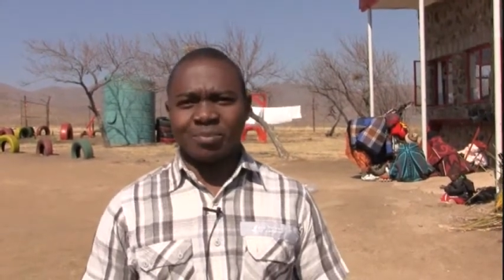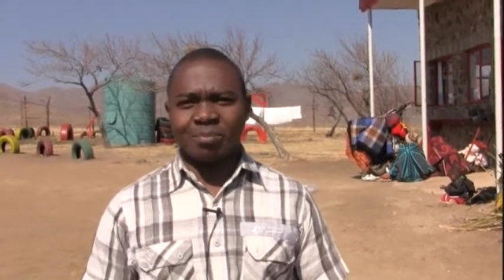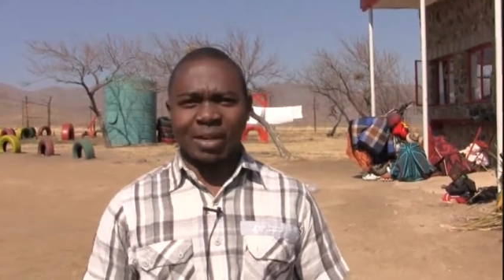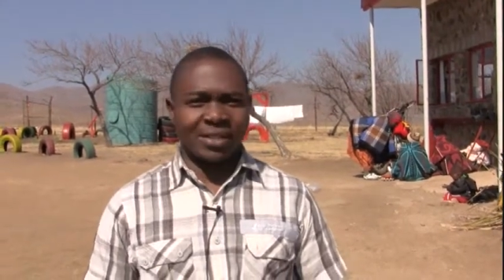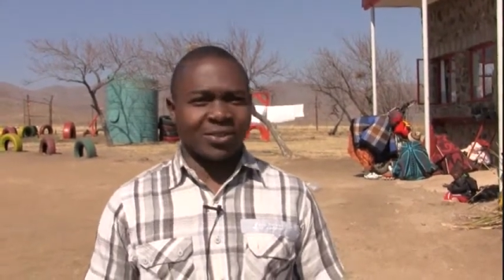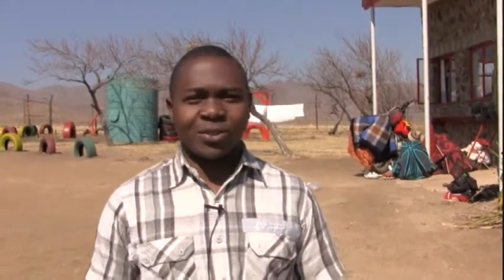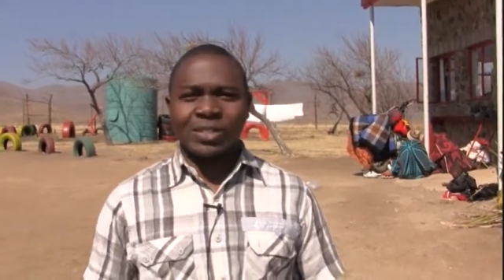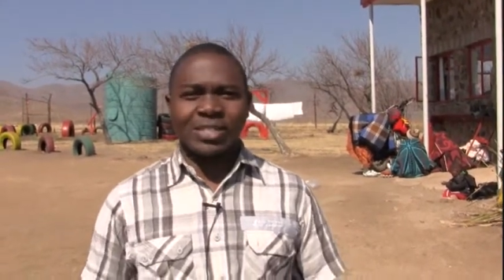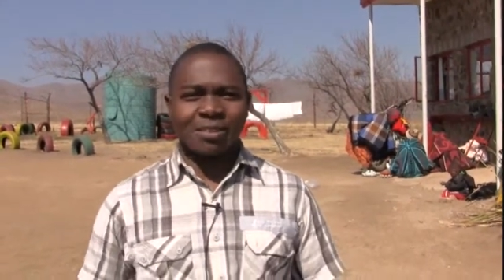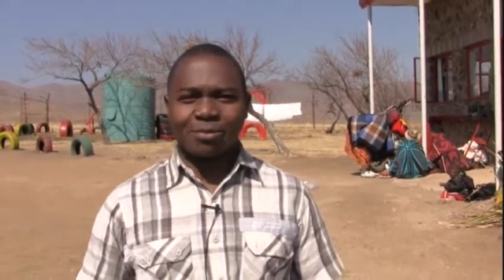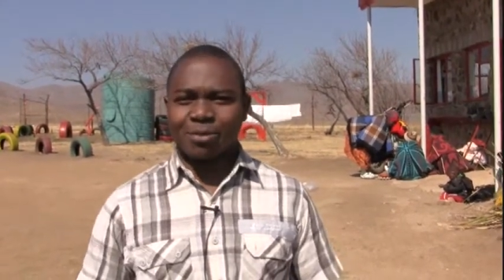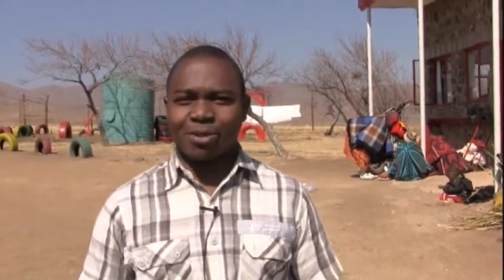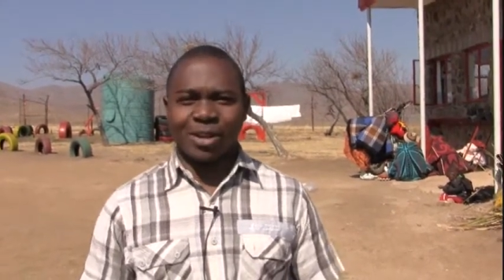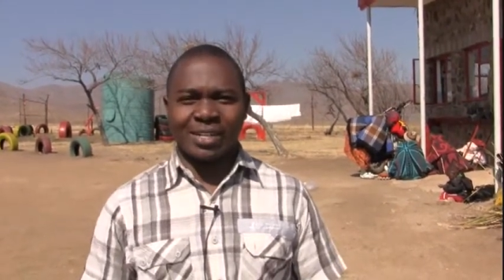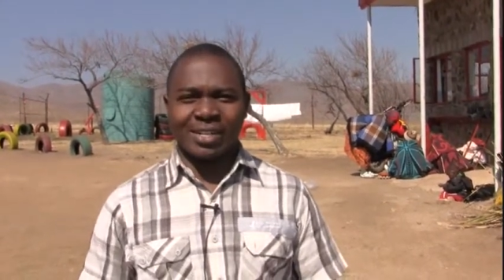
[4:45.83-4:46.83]
but not
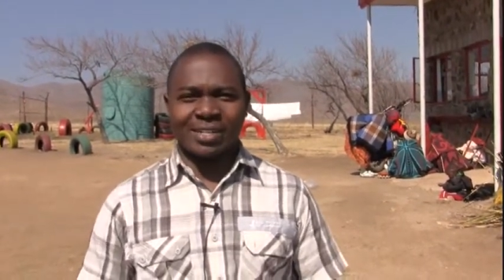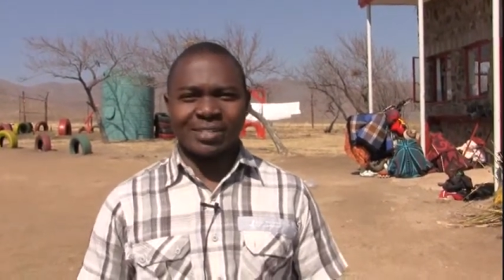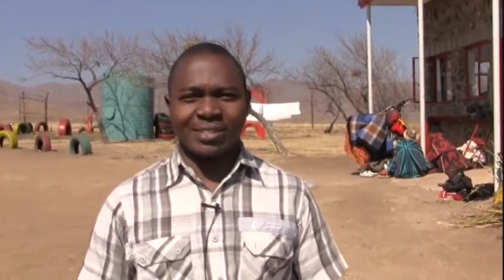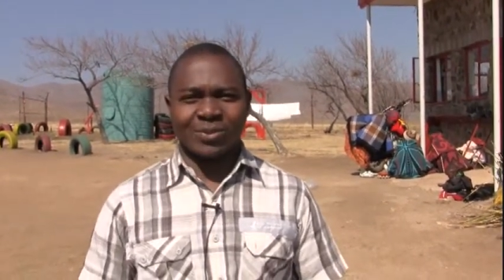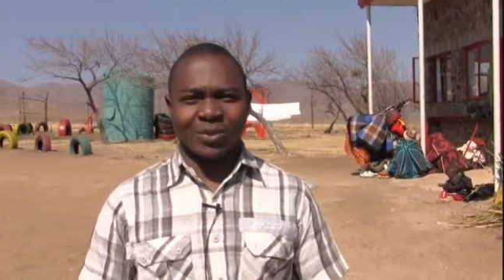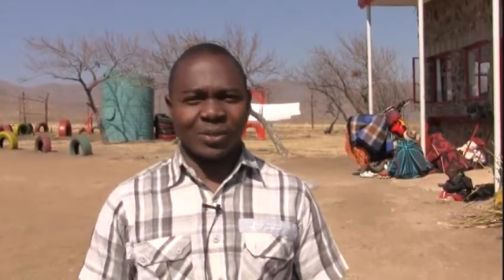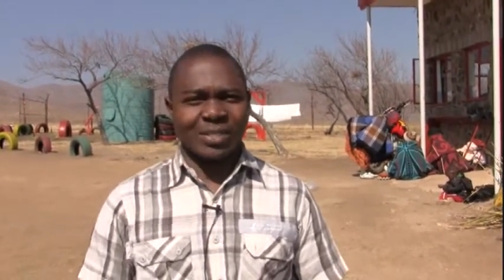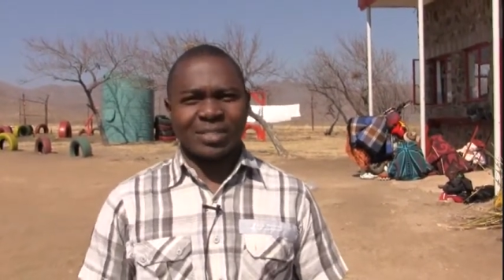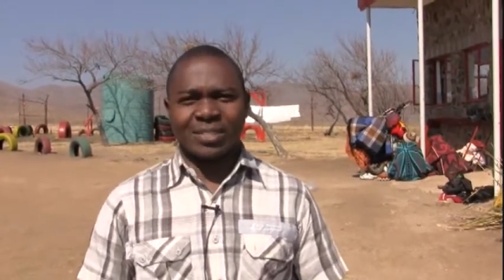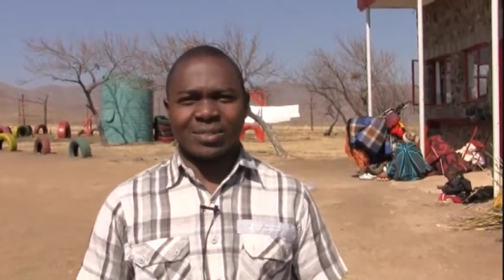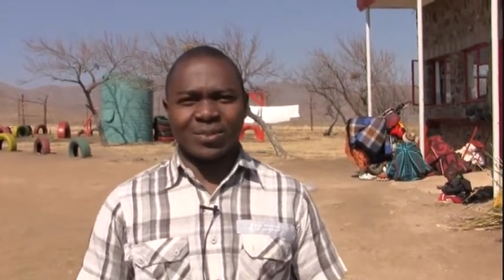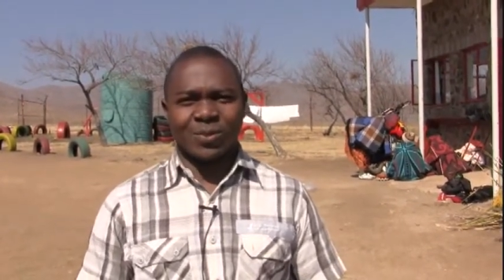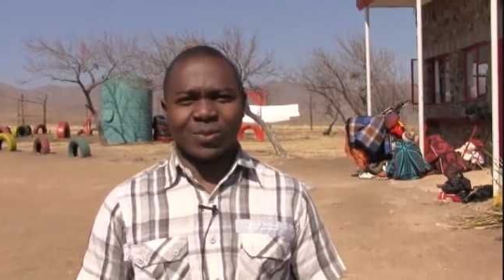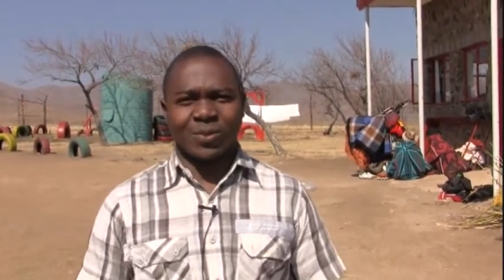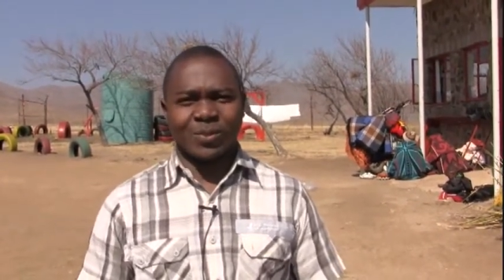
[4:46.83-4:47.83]
everyone has
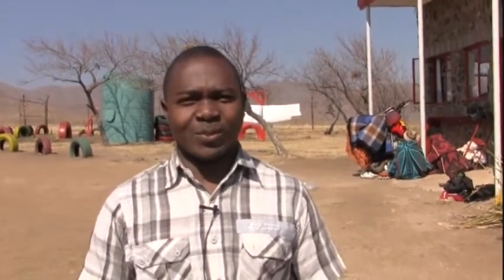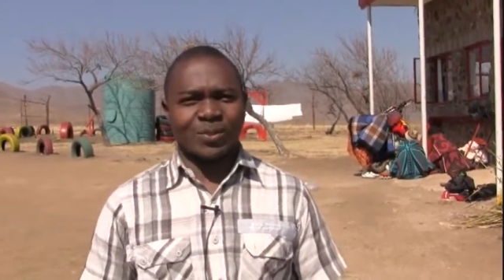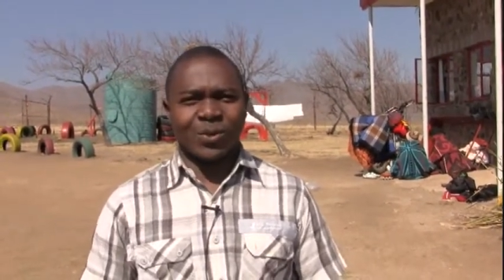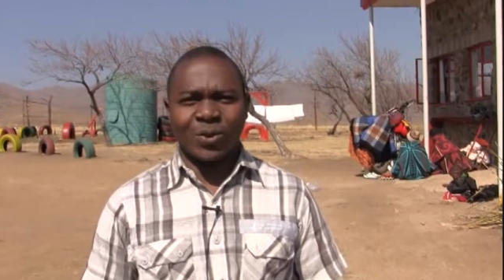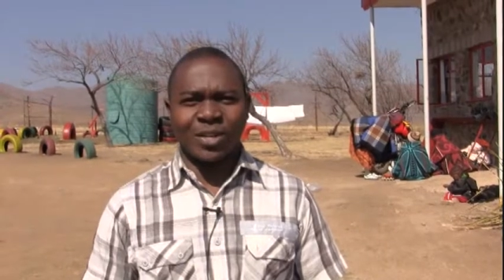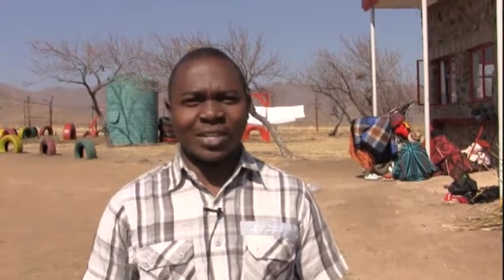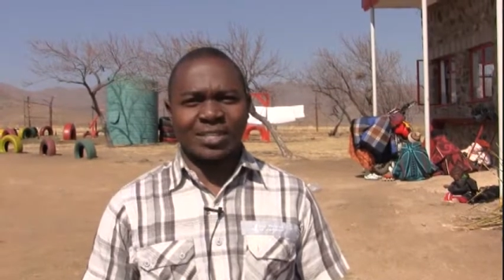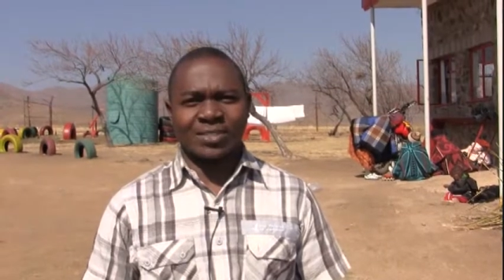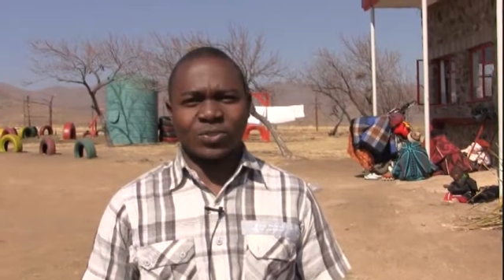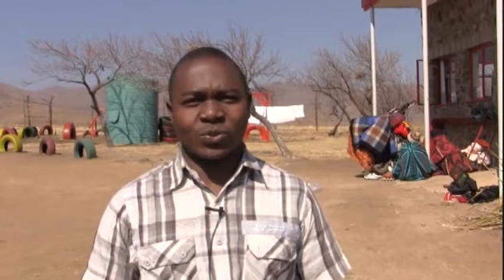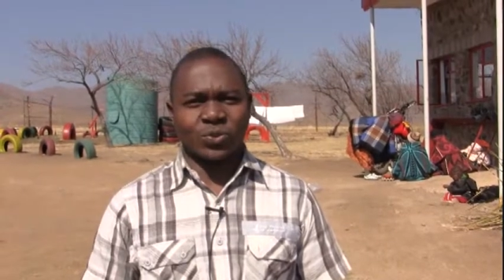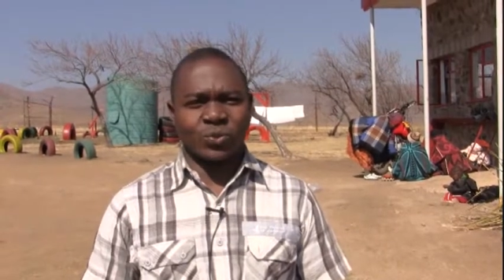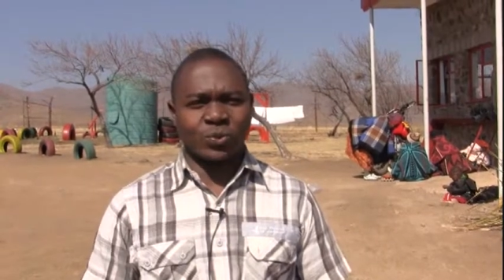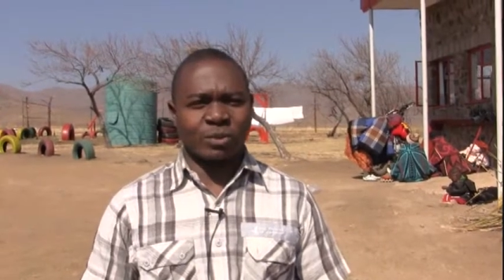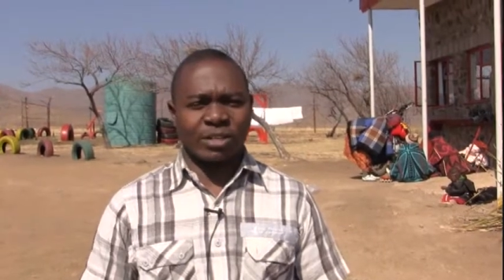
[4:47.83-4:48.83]
horses or donkeys
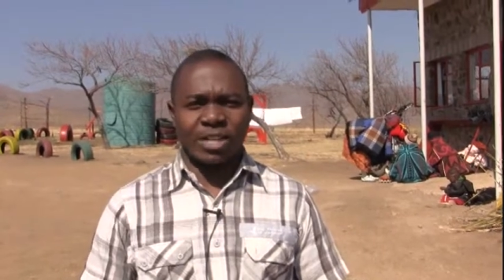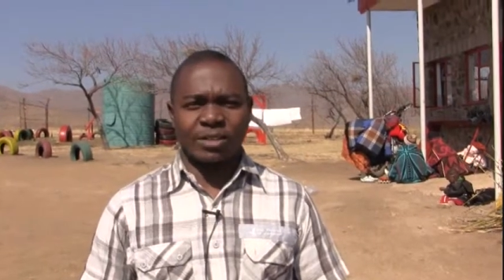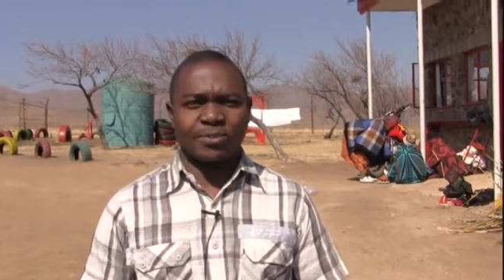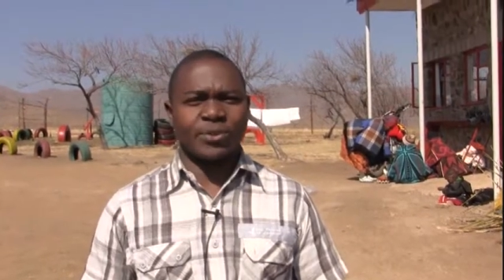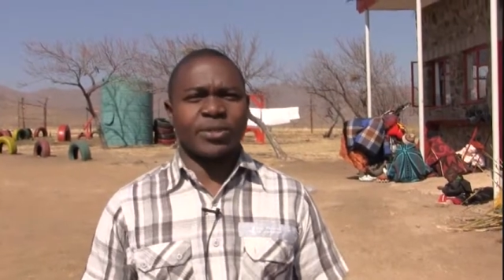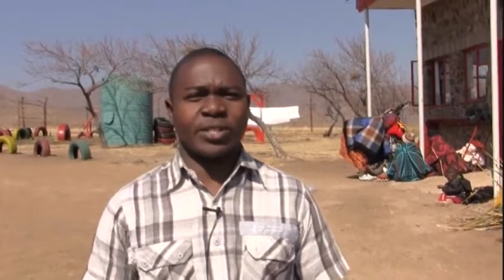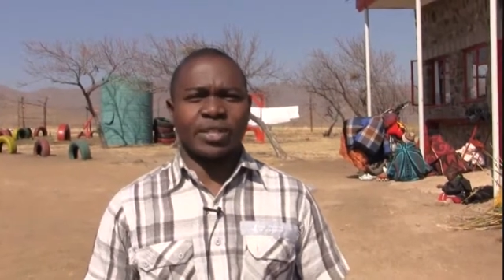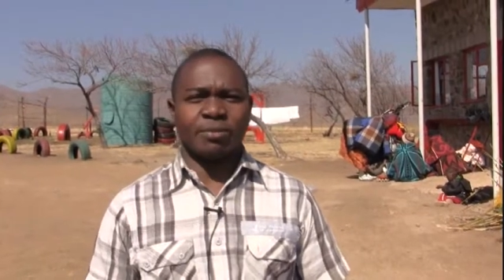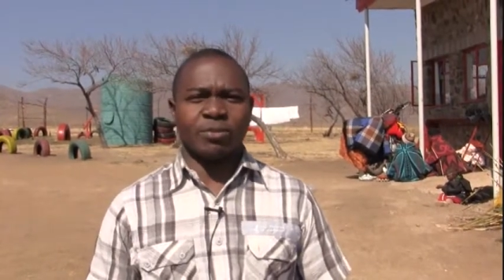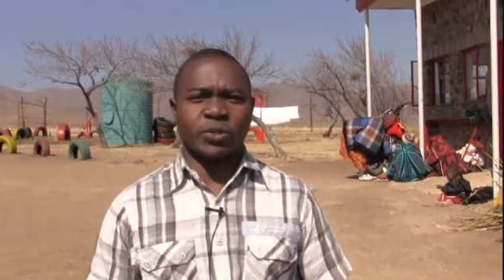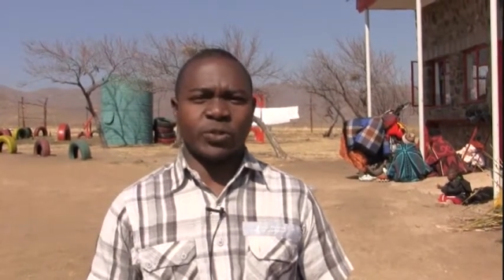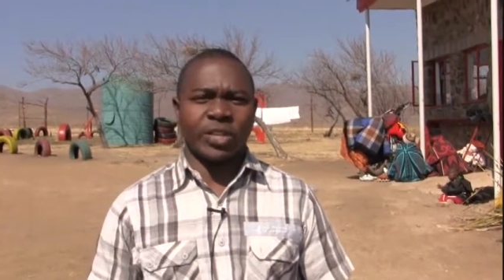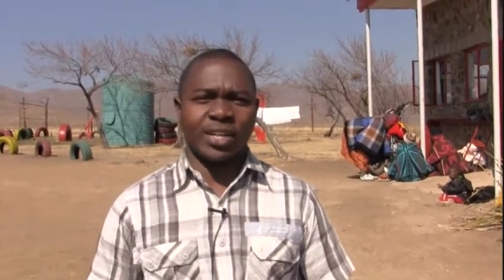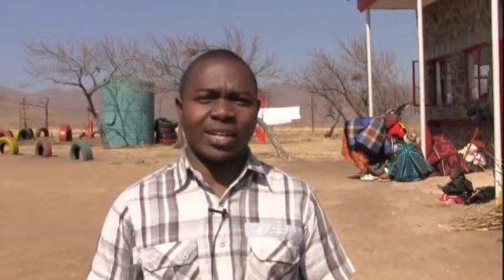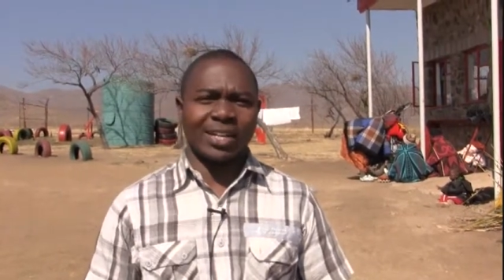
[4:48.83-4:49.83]
to transport them
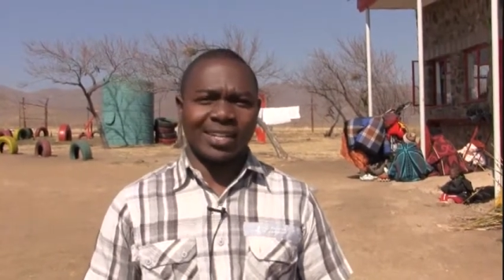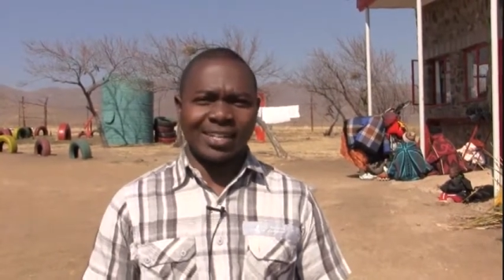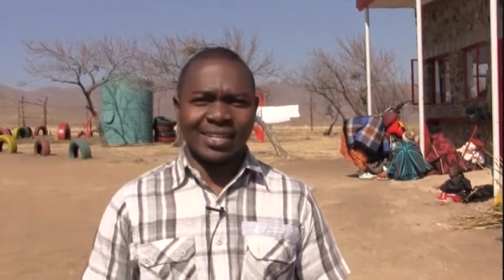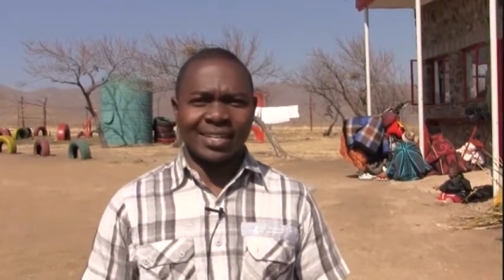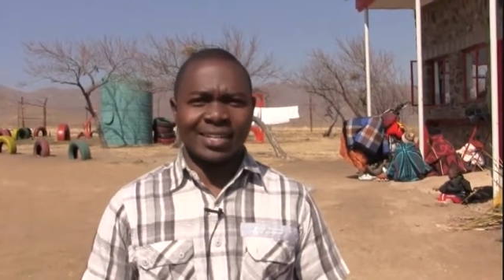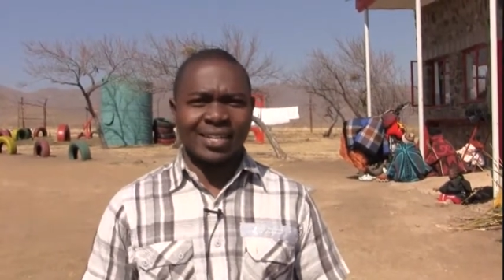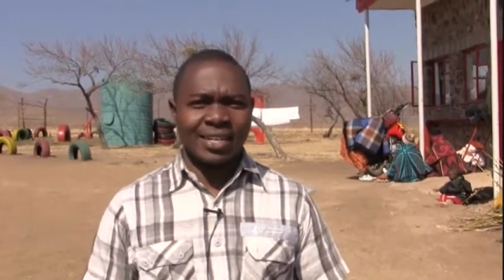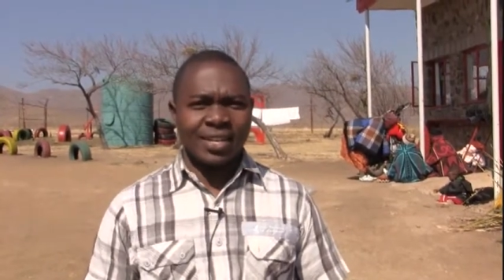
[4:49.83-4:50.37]
to the clinic.